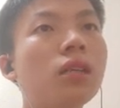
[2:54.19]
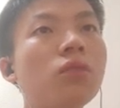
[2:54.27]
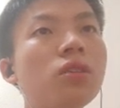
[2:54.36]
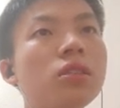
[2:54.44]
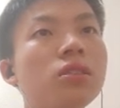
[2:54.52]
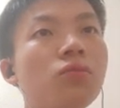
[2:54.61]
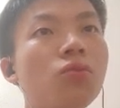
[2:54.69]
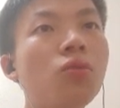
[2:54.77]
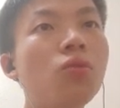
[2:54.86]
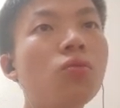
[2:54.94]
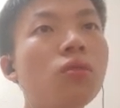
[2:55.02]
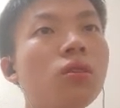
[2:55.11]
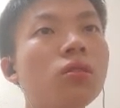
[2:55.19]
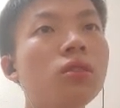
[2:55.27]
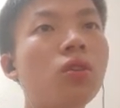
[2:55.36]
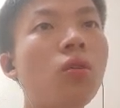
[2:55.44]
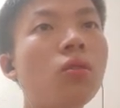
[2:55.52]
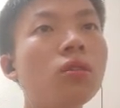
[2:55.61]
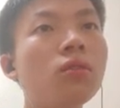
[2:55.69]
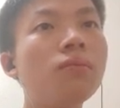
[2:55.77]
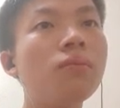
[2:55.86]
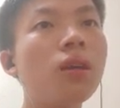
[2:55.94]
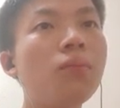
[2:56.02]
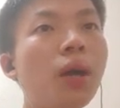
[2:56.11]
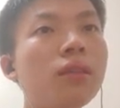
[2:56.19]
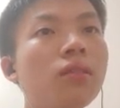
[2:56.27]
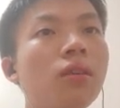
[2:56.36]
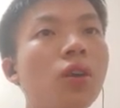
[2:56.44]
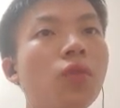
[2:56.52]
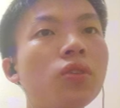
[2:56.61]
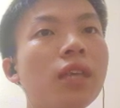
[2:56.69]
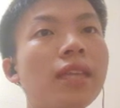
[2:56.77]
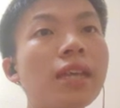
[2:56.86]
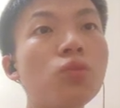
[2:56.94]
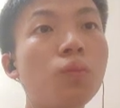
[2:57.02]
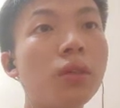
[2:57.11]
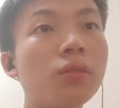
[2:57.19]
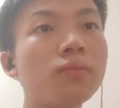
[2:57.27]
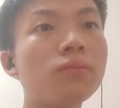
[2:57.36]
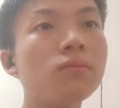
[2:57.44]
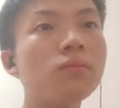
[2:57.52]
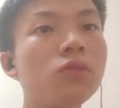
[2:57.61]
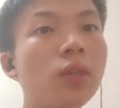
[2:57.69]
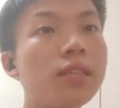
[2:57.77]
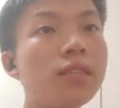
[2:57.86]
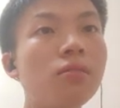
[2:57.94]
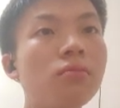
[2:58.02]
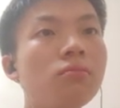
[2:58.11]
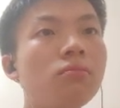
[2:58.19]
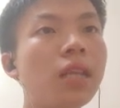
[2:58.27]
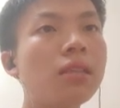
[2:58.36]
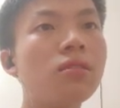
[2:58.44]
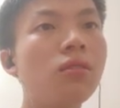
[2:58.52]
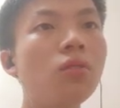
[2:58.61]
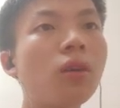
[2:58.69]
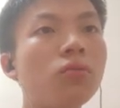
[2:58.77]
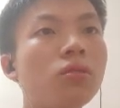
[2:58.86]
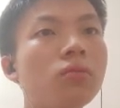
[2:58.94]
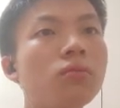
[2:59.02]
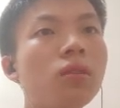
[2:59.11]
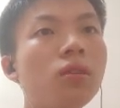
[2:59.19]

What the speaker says: The counter is the row, the column. But for the enhanced looping, you can see there's no counter.